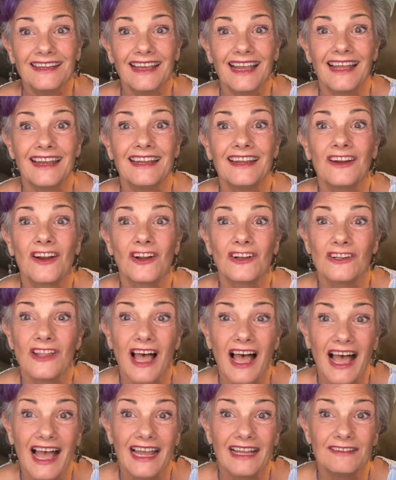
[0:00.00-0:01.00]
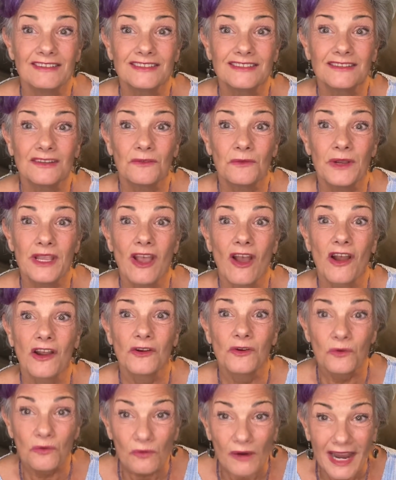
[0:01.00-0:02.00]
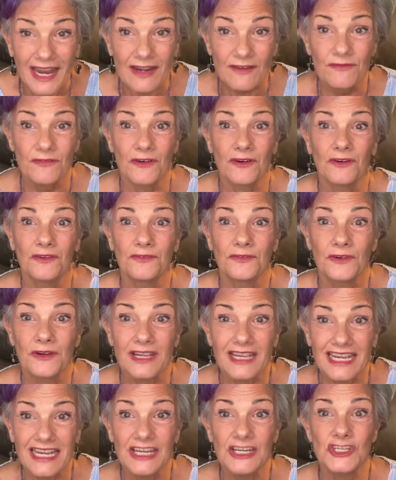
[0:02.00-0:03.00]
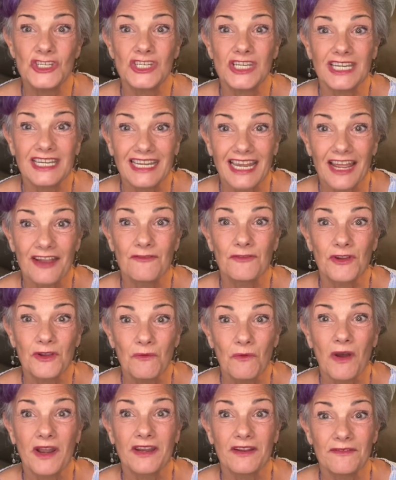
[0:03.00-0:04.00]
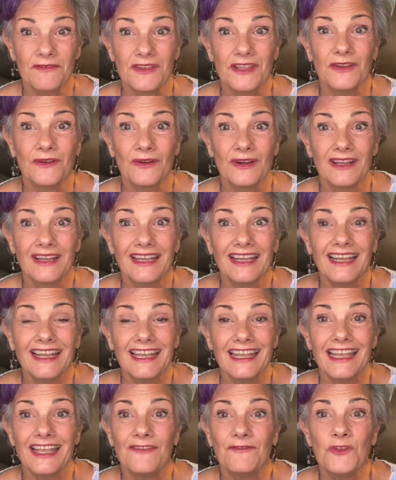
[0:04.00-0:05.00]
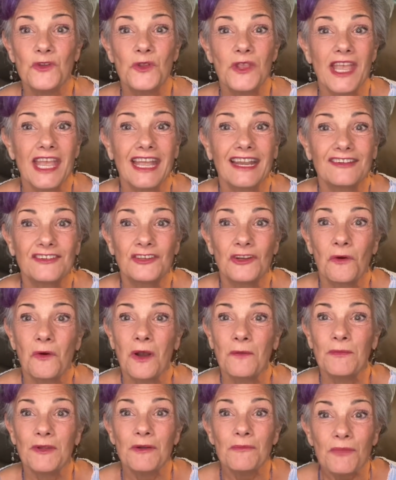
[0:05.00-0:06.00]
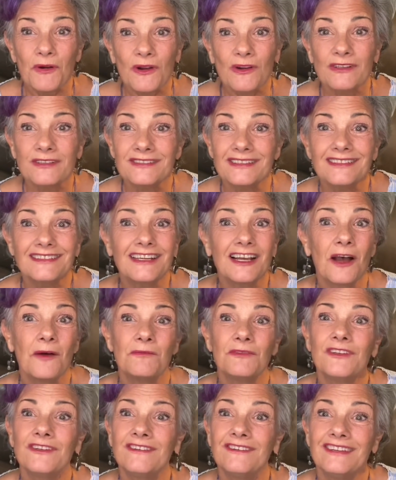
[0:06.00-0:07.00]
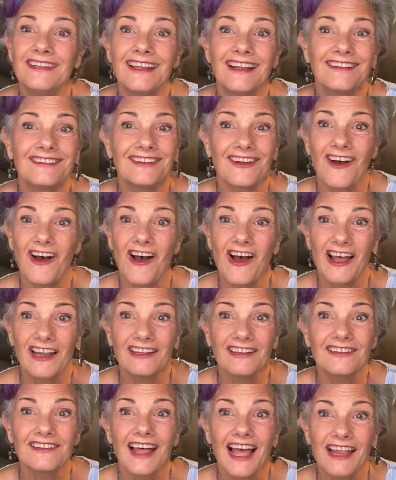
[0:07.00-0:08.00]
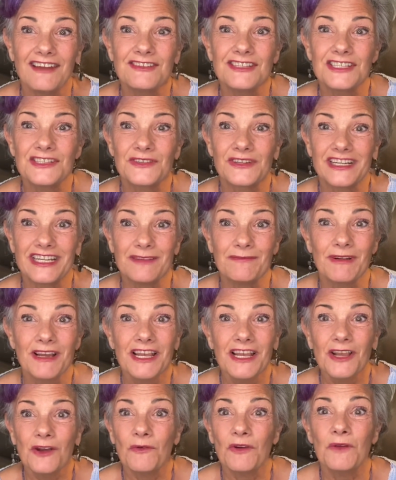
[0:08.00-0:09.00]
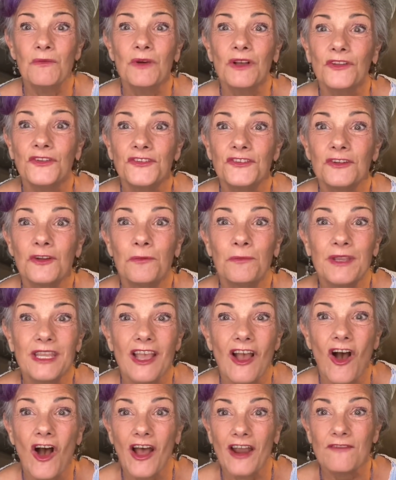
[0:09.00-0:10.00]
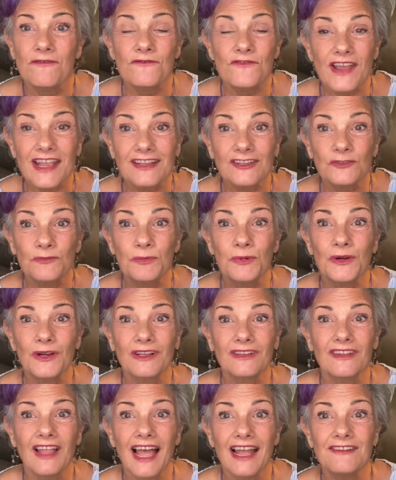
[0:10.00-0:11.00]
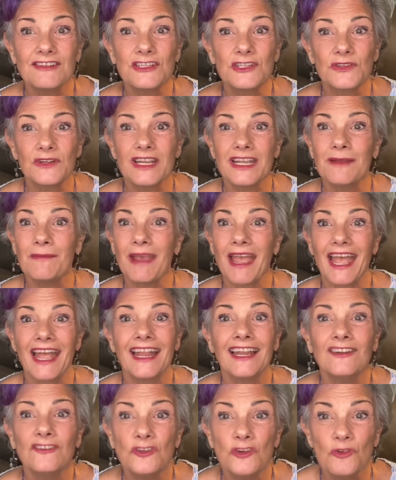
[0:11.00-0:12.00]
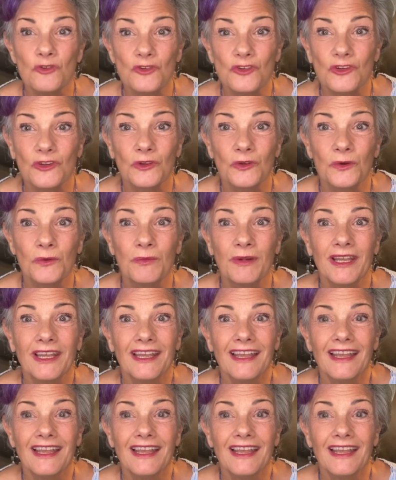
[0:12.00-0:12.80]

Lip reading: and in our lives, we are grateful for each and every one of you. If you can't show up in person, come see us on live stream. We will still be on Facebook live stream and YouTube.